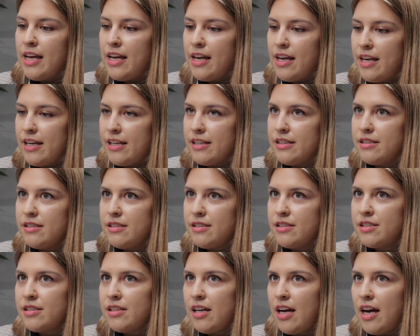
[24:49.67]

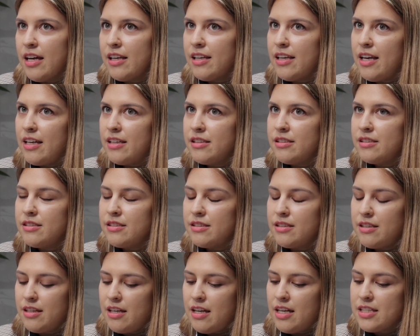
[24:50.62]
And
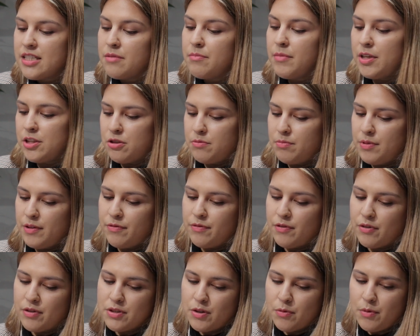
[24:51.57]
again, as I mentioned
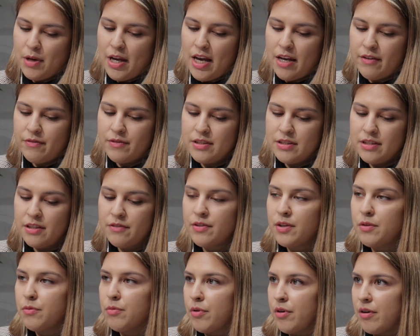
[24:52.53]
before, so we have
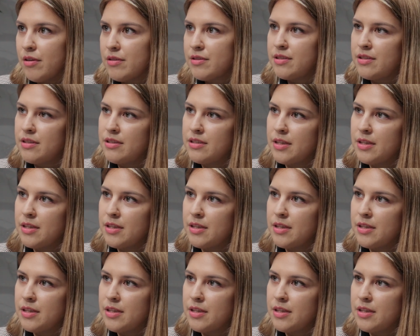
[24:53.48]
different worlds.